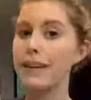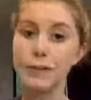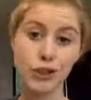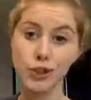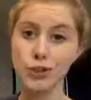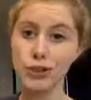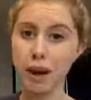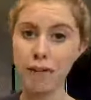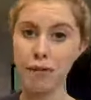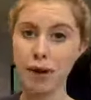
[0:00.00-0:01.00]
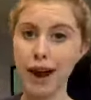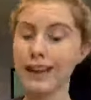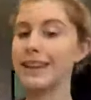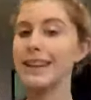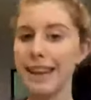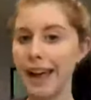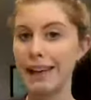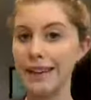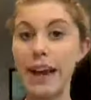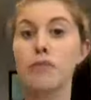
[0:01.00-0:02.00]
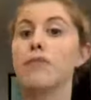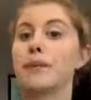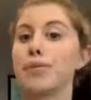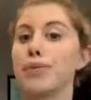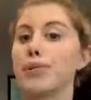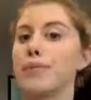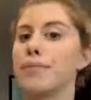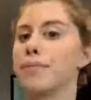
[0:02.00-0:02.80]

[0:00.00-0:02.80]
if you choose the right variety and carefully prune.